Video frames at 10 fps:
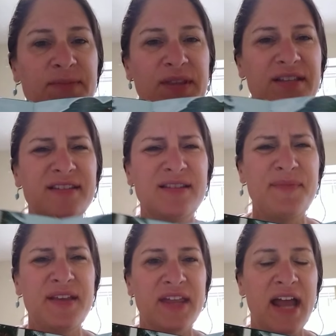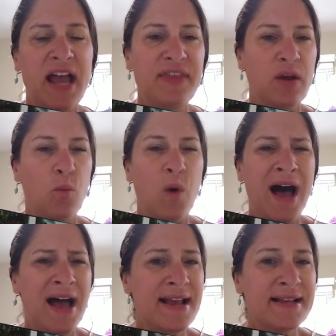but this is something that I think
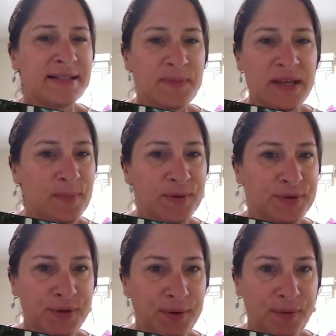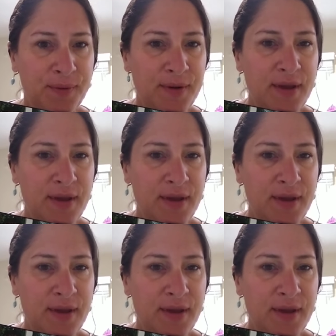wise people do.